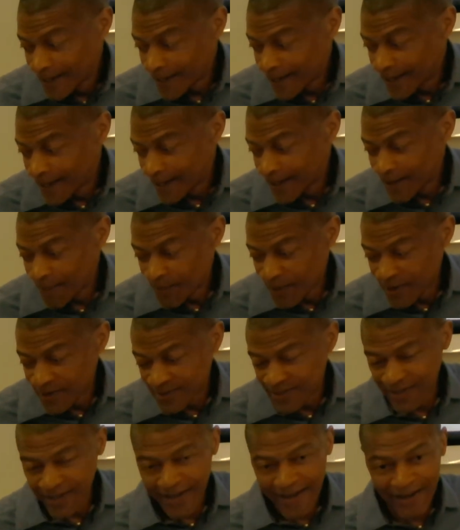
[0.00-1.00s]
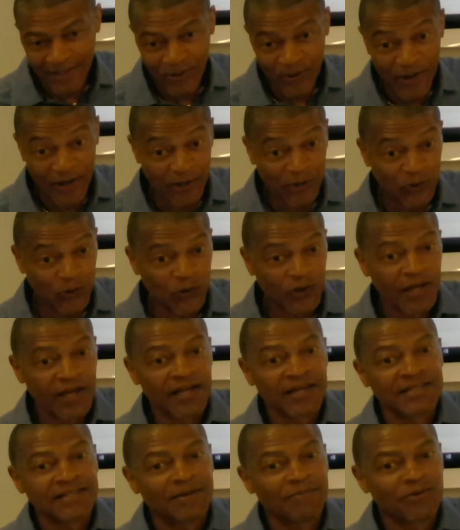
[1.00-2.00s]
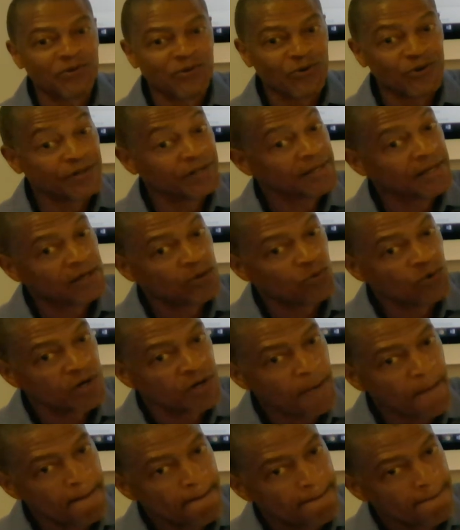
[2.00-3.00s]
And I'm not saying I know how to do that because I'm certain how what